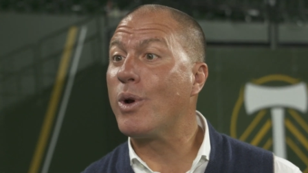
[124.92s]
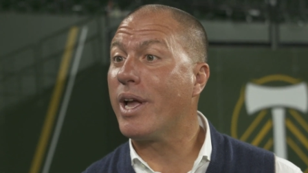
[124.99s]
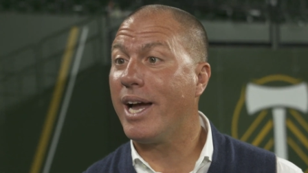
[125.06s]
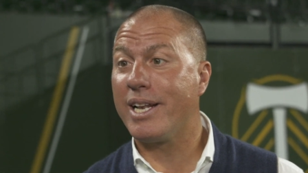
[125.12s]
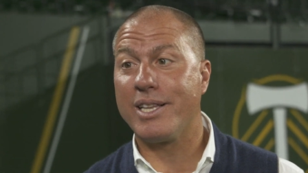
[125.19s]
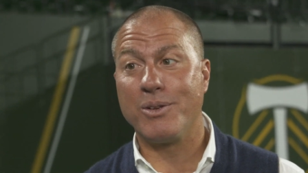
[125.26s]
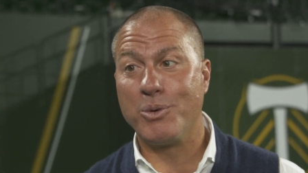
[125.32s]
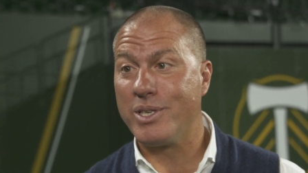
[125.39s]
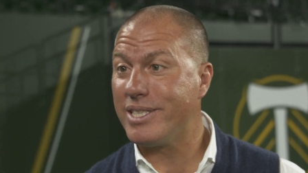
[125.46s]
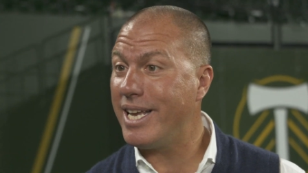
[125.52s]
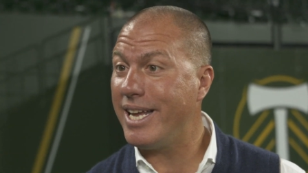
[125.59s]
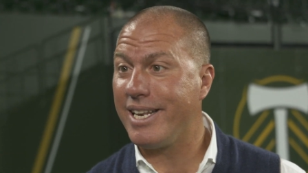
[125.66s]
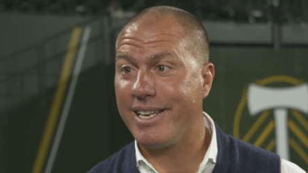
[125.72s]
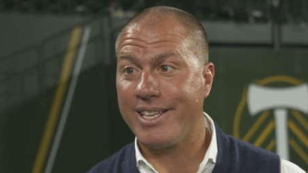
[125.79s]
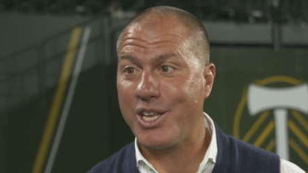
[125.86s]
we got. We
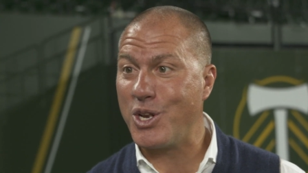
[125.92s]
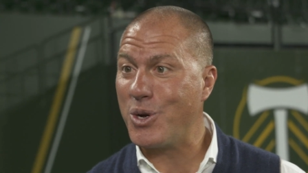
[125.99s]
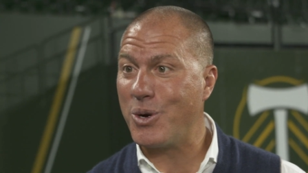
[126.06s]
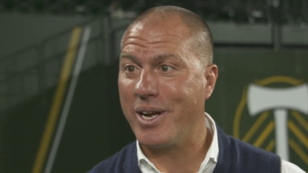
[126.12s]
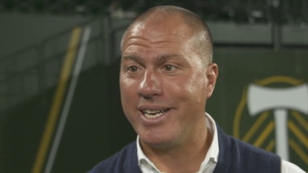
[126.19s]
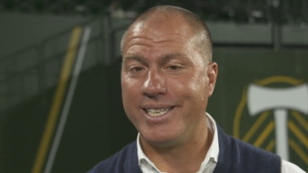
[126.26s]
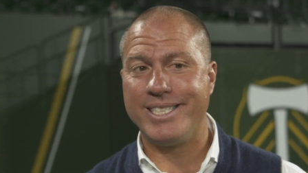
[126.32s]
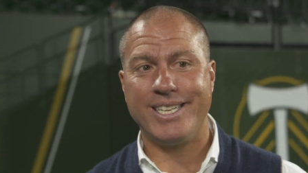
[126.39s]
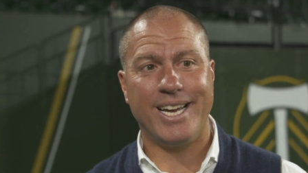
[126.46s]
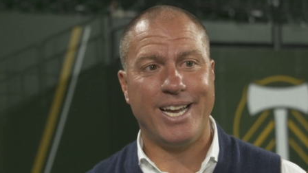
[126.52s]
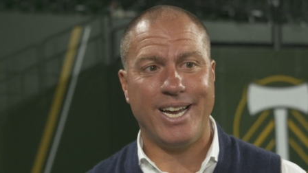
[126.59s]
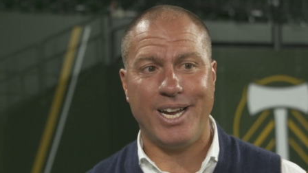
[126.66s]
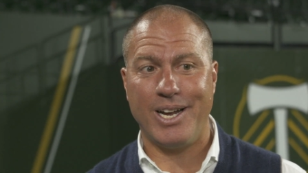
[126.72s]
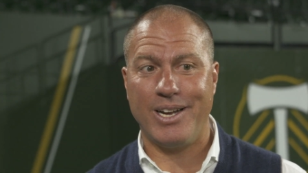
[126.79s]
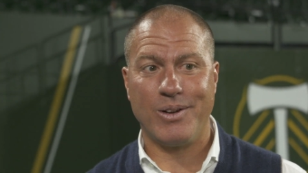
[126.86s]
said, you know, and
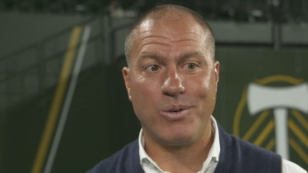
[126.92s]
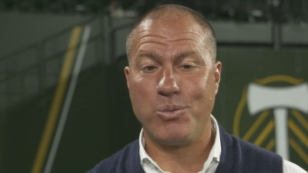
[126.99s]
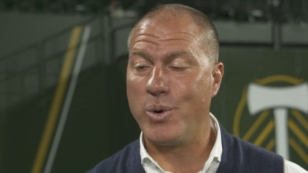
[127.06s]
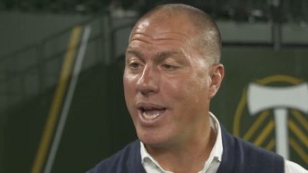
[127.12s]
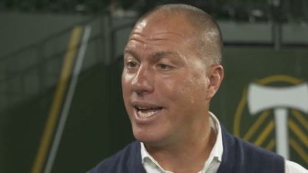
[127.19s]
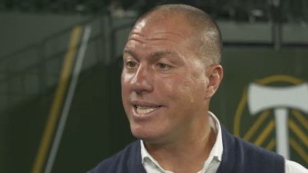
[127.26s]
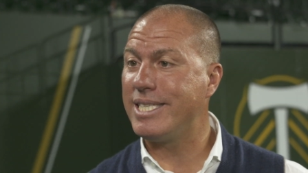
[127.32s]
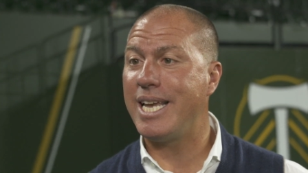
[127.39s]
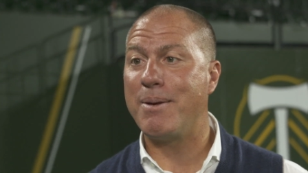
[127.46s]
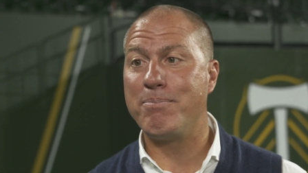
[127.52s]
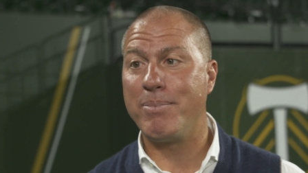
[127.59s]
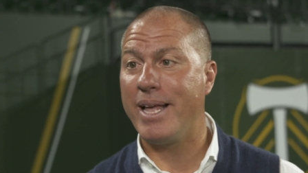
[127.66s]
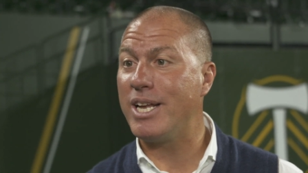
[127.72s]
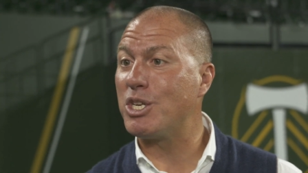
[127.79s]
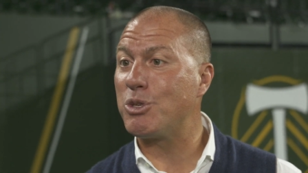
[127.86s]
uh, we had 10
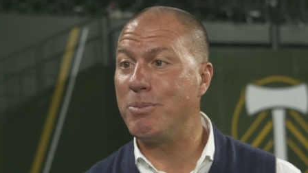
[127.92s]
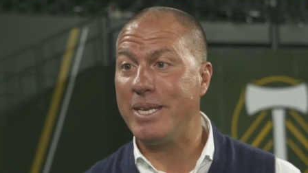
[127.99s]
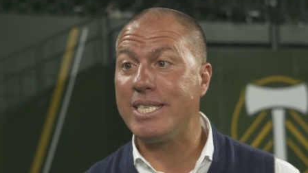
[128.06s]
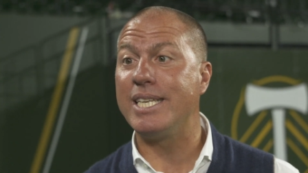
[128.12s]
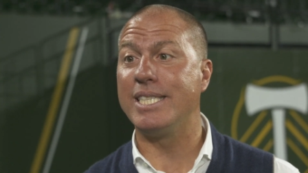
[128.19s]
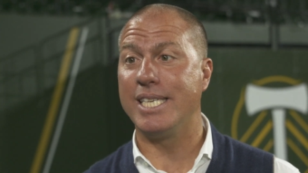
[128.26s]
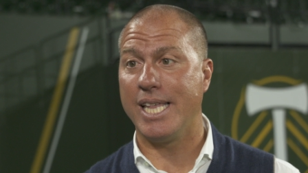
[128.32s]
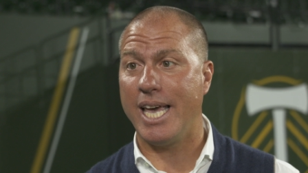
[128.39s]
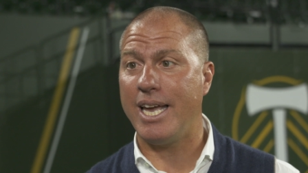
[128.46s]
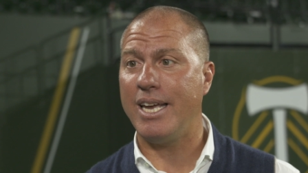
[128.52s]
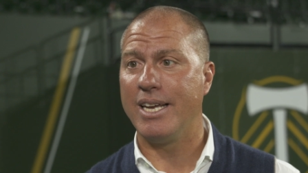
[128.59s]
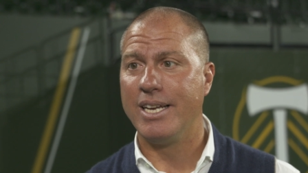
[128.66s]
players missing today.